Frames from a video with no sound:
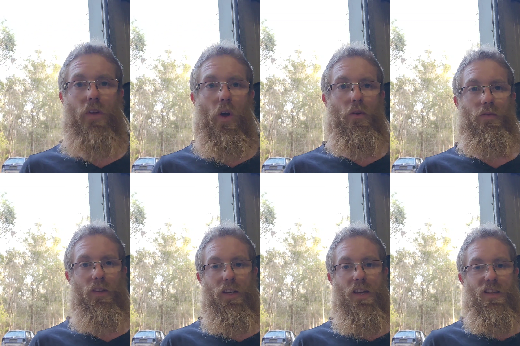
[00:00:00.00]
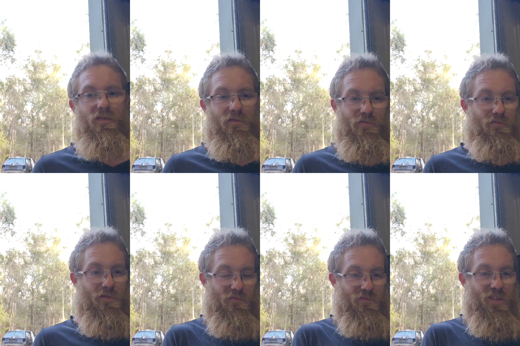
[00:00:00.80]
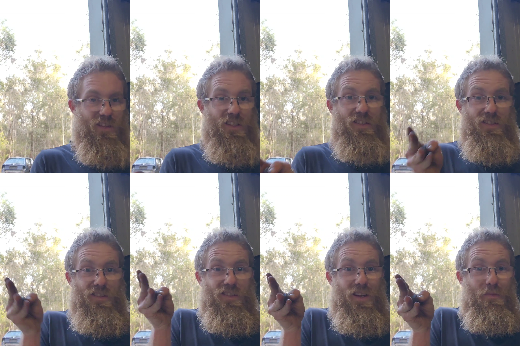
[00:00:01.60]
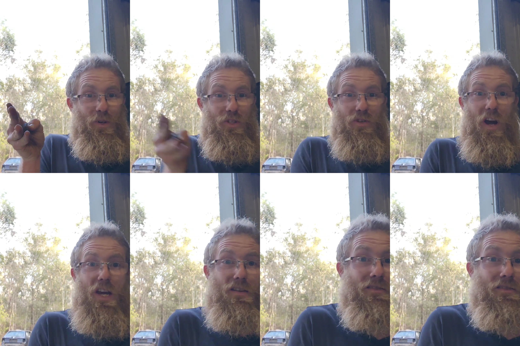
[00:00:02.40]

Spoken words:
hopefully it sits somewhat straight.